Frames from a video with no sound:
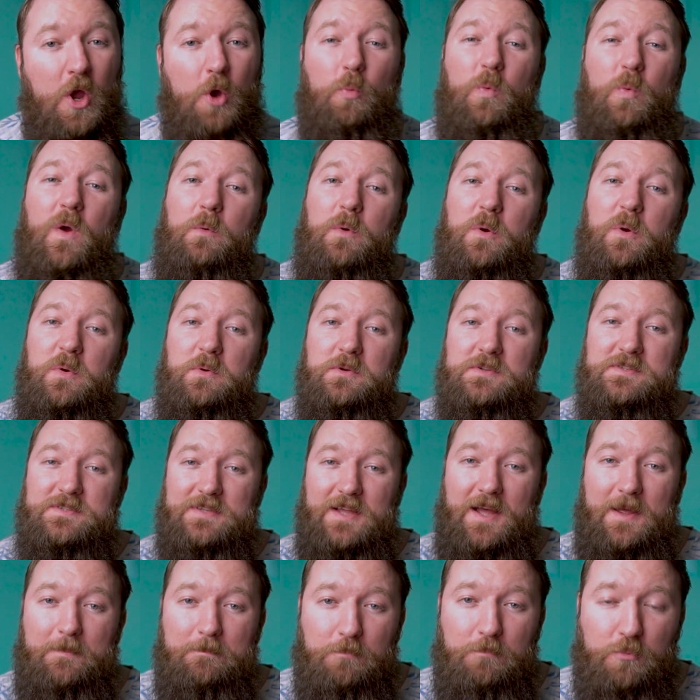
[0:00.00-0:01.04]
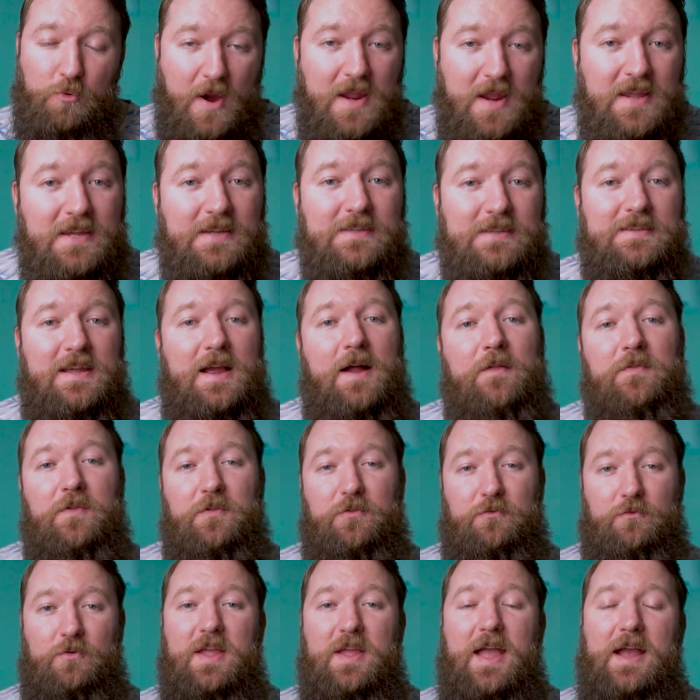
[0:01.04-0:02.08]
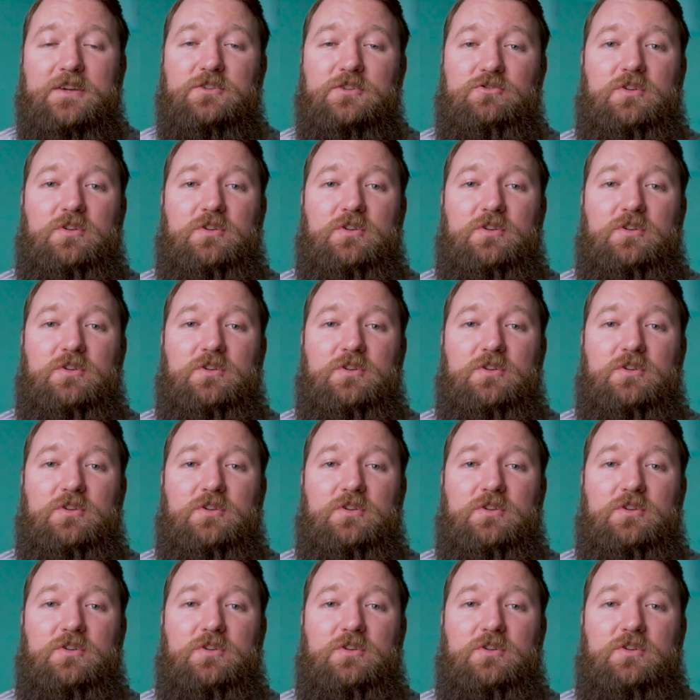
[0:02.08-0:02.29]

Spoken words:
where we will start breaking down the 3-act